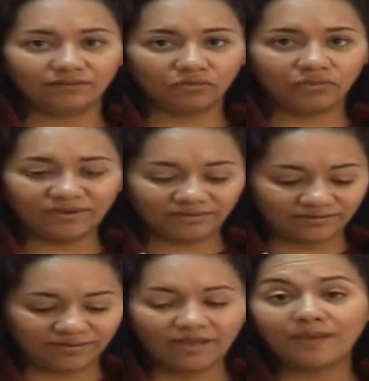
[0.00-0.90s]

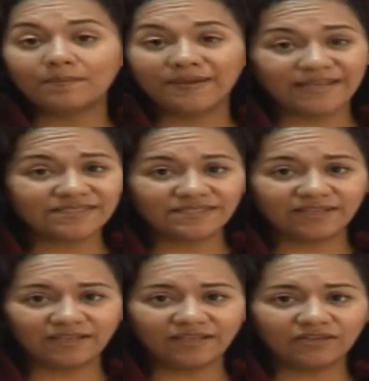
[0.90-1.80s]
with
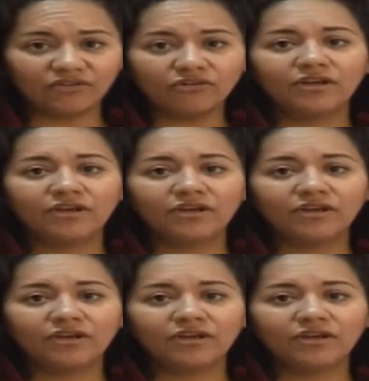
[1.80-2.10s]
plastic layer